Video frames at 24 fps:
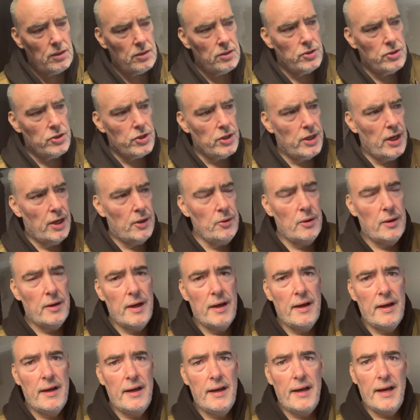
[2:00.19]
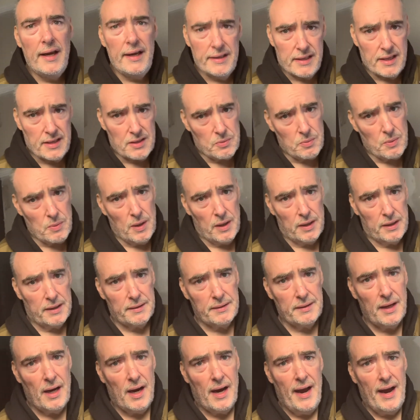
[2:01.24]
do you know, it does work.
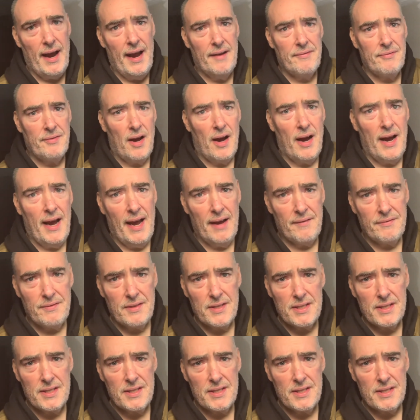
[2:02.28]
I have to